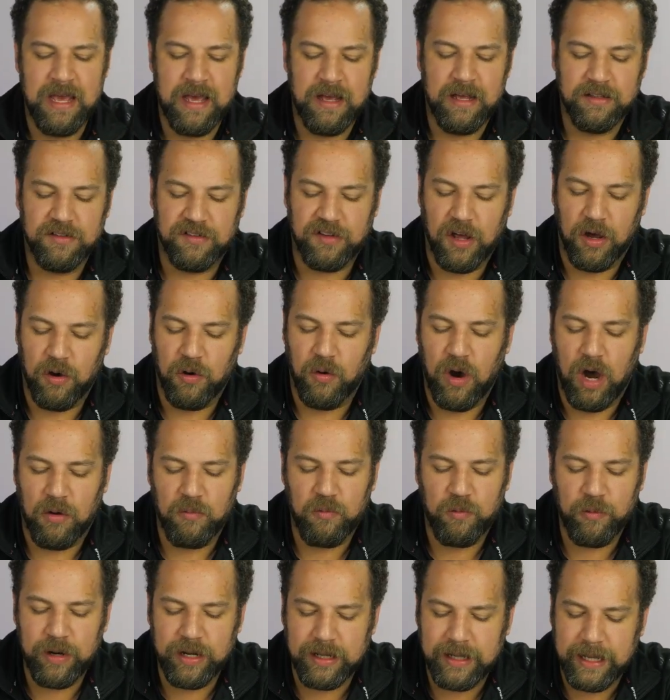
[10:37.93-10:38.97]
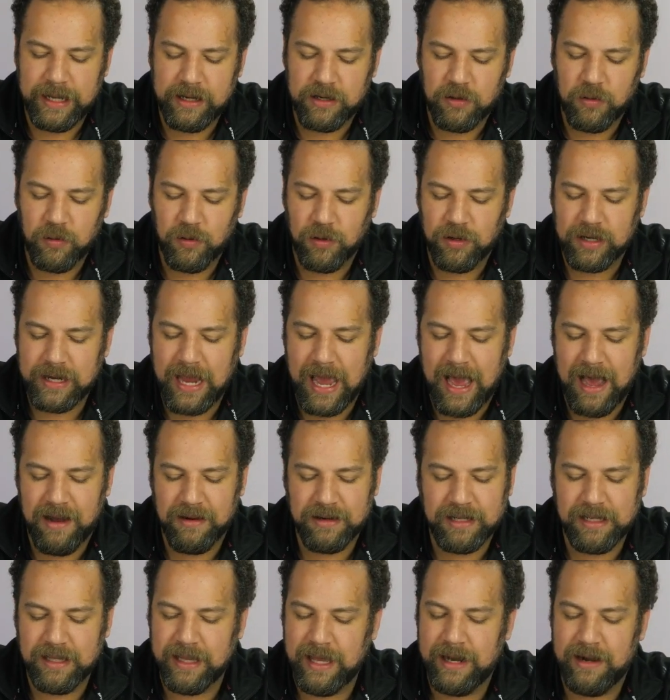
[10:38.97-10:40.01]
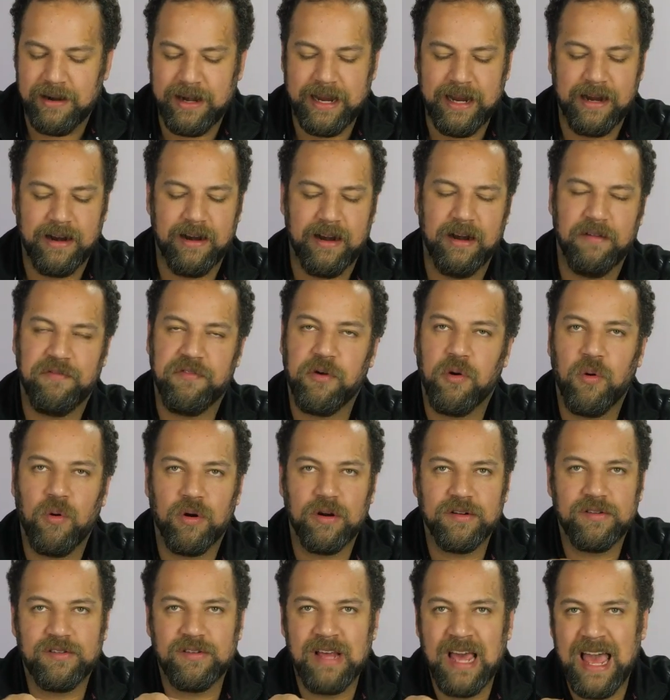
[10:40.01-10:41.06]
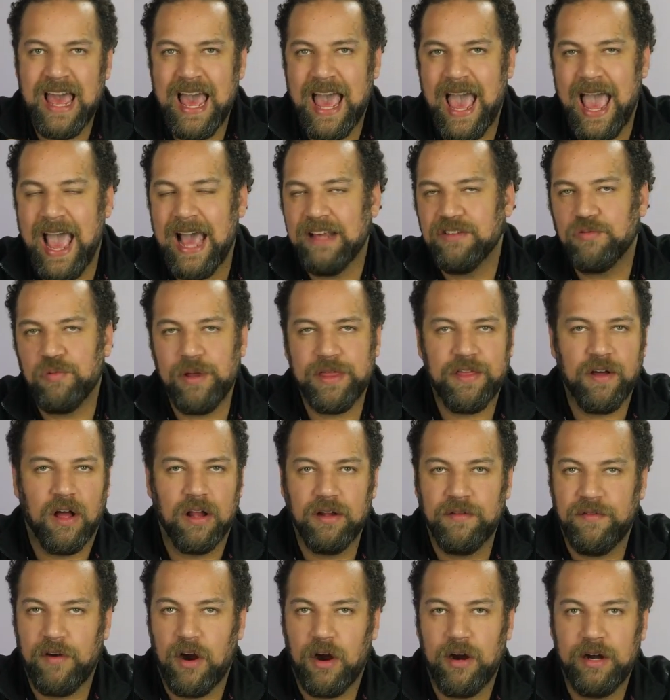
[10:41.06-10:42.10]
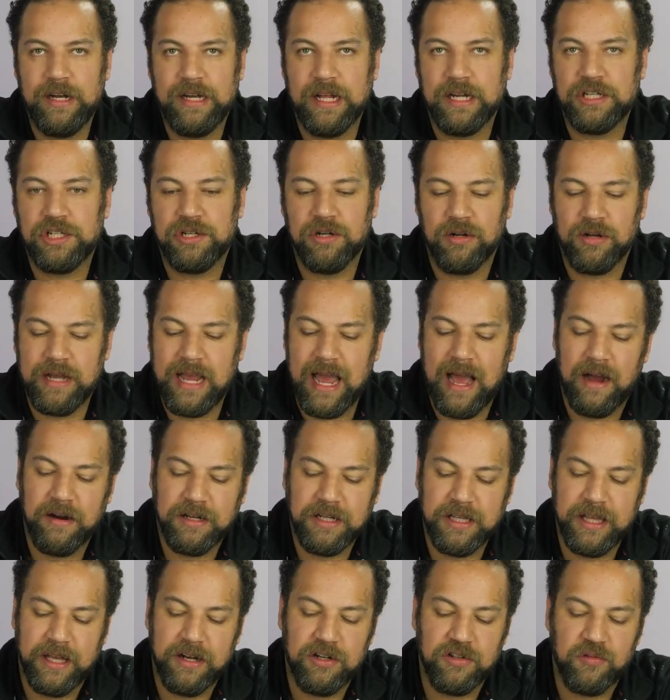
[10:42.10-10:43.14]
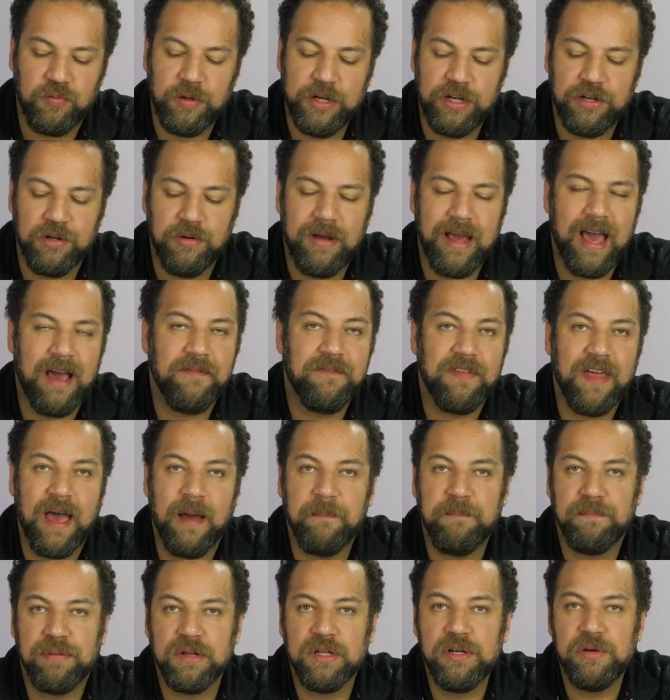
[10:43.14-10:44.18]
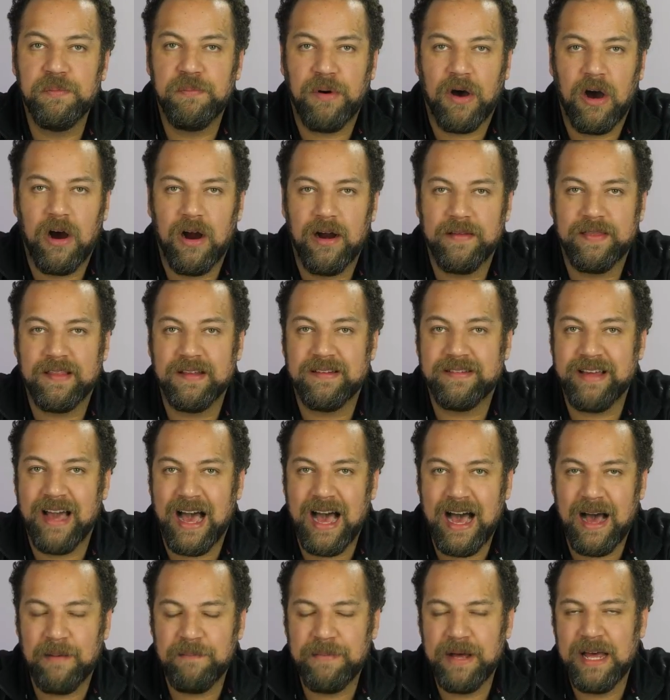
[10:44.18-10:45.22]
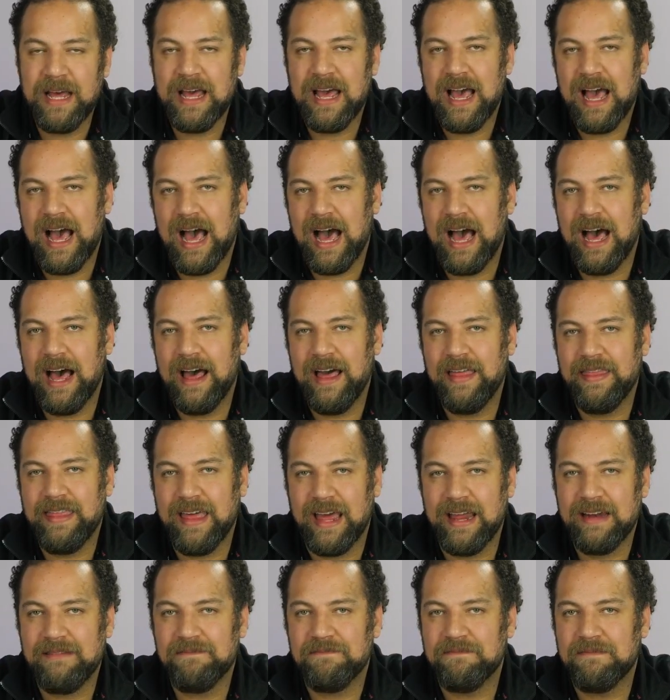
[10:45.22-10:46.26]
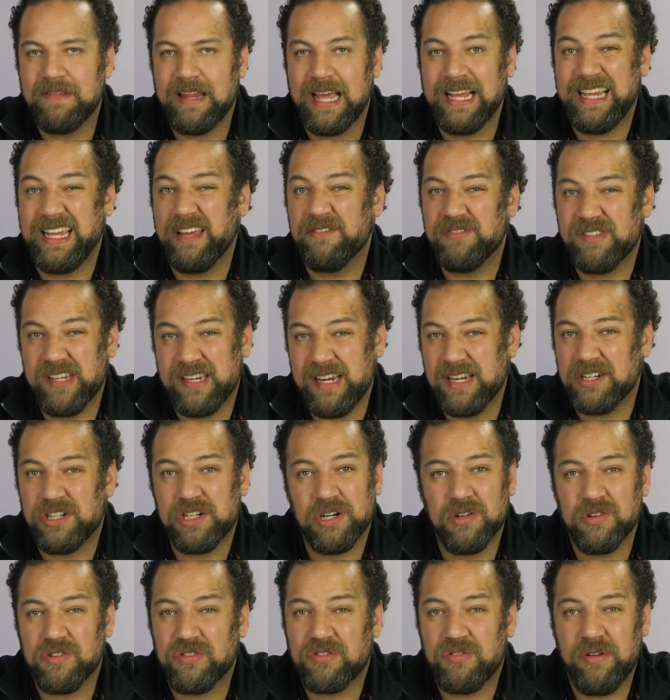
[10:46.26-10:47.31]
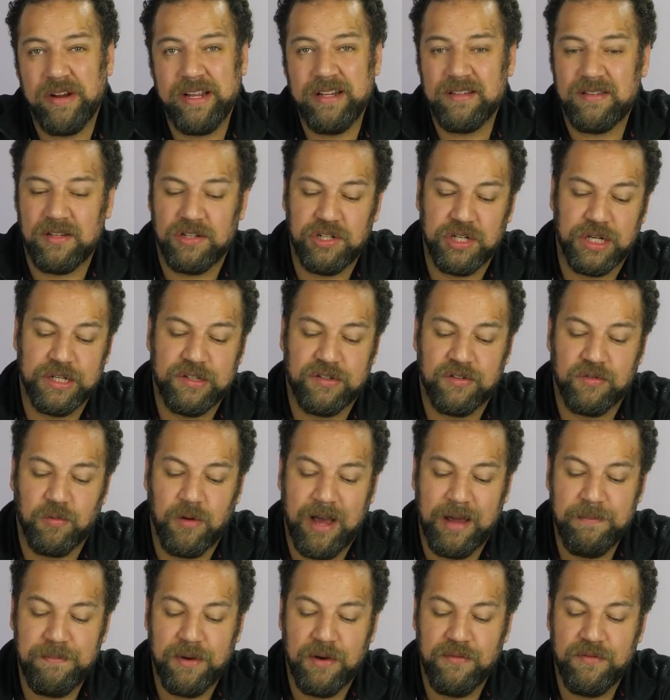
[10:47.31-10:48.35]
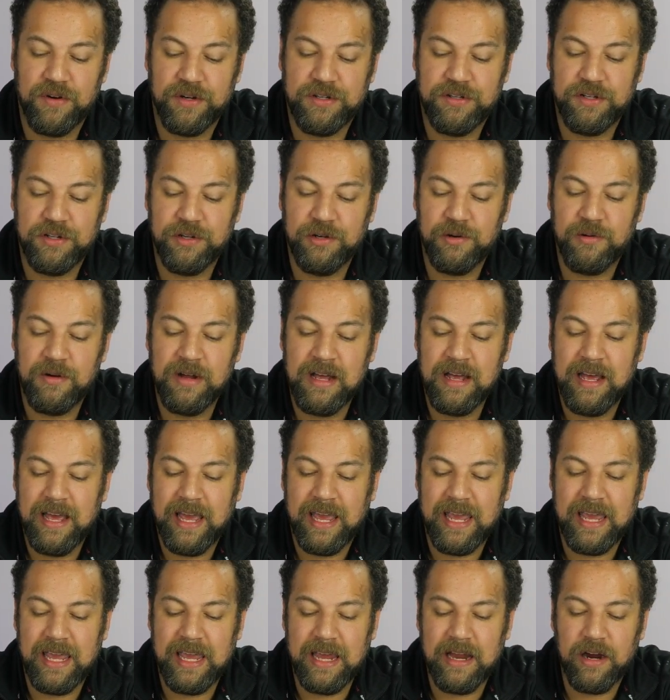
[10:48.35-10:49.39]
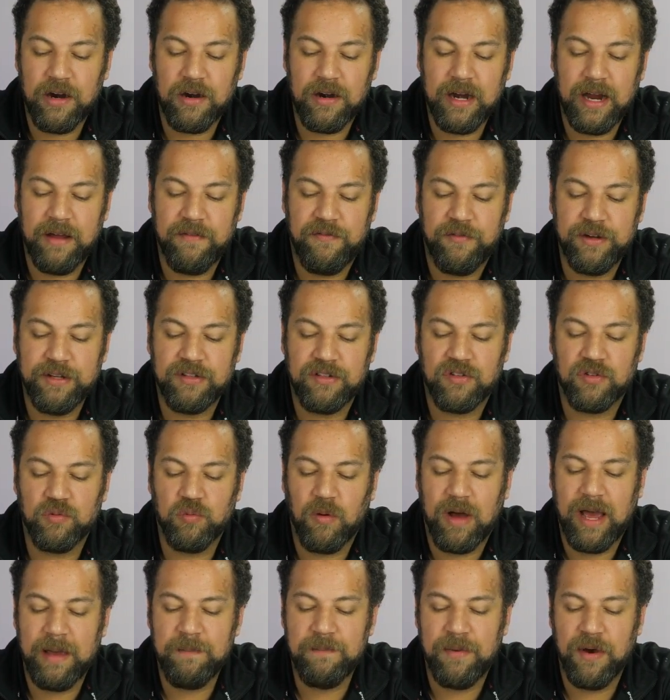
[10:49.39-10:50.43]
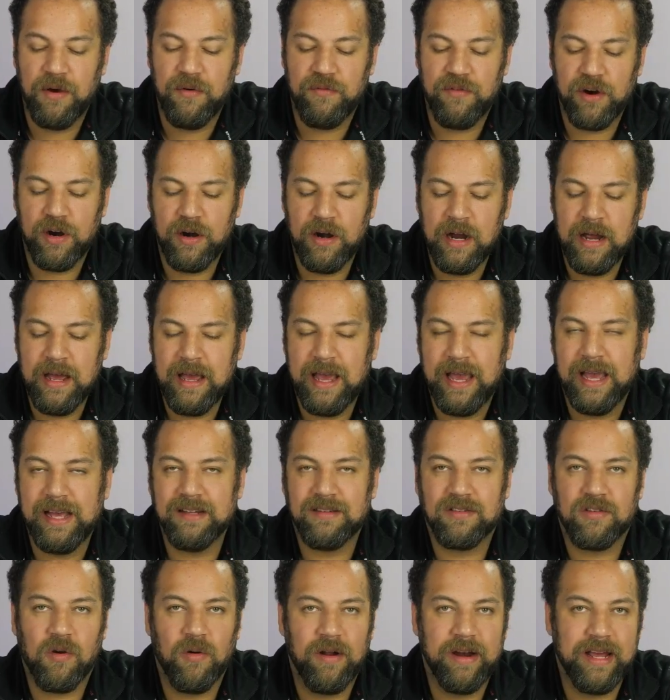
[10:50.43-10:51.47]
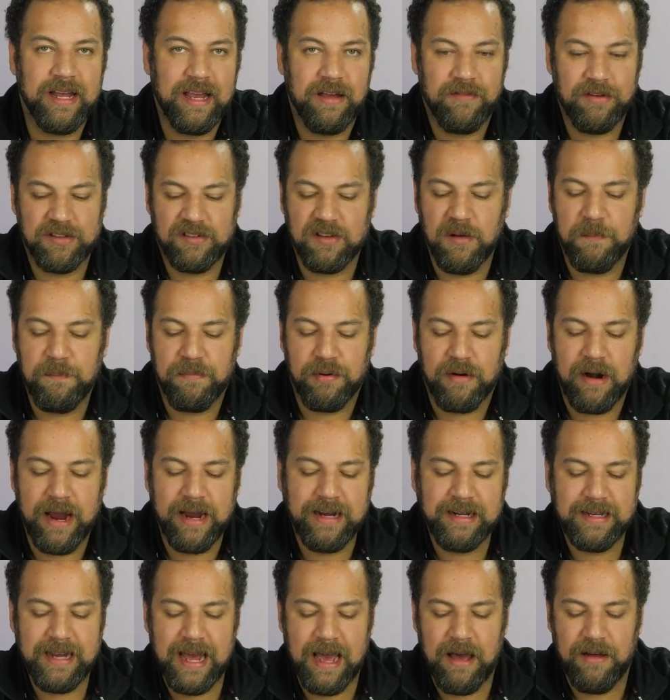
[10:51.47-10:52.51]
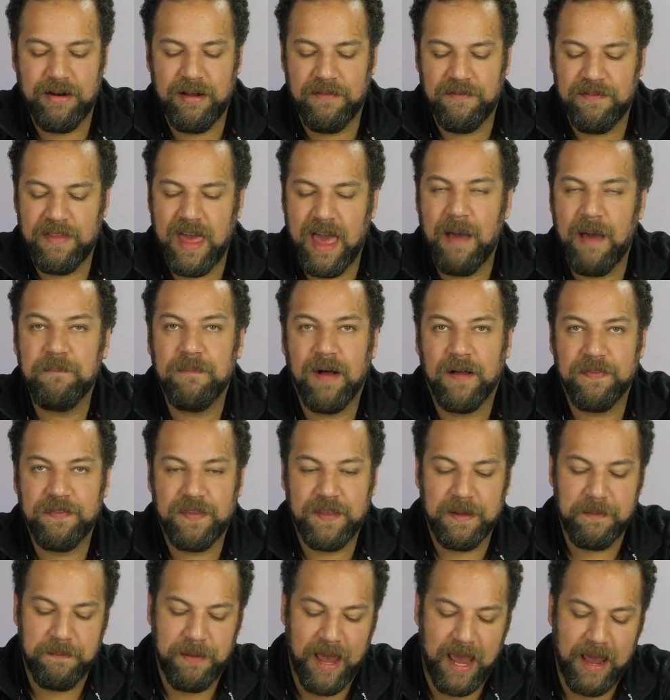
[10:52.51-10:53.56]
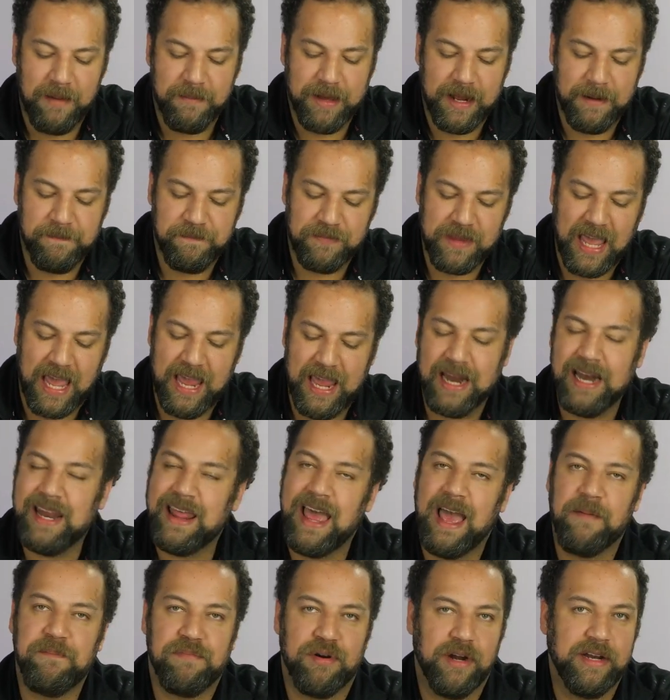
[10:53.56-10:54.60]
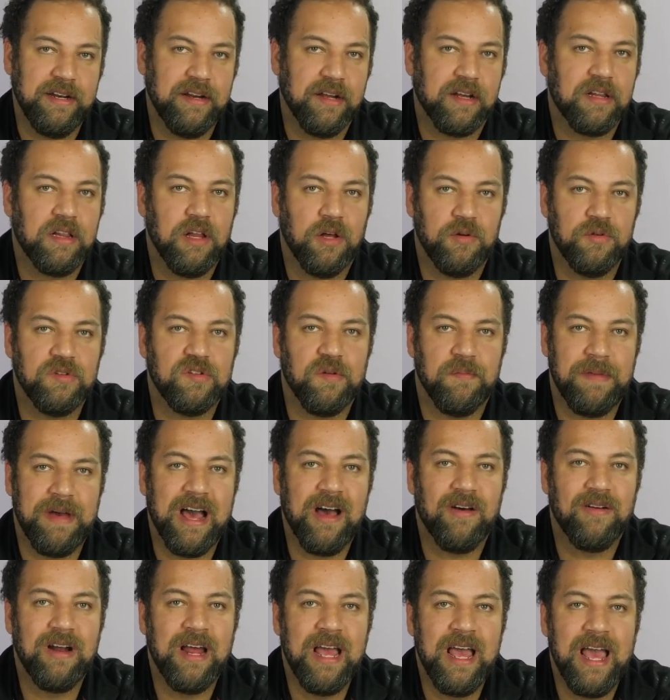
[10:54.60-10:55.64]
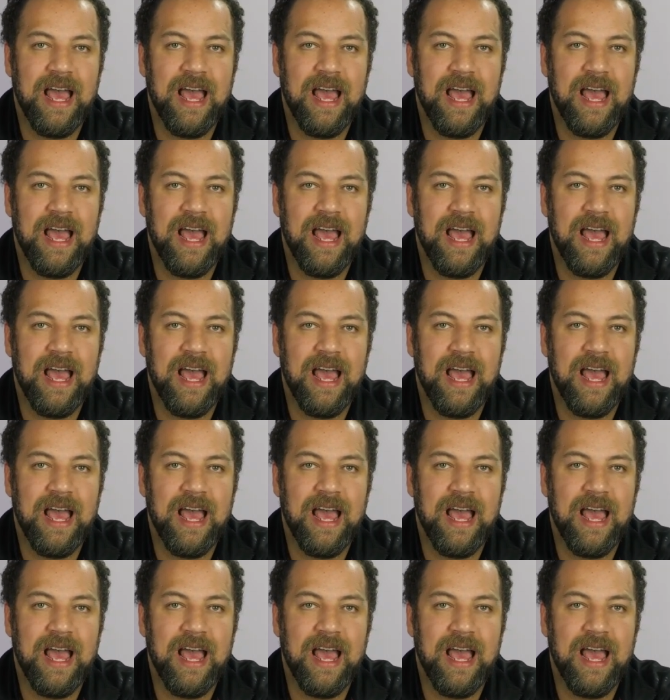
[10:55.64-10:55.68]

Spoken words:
So a really cool calculator here. And of course, as with all of our additional calculators, we do have that blue bar at the top that gives additional screens that you could swipe over to. Here, if we swipe over, it's going to give us a breakdown of that monthly payment and that bring to close amount.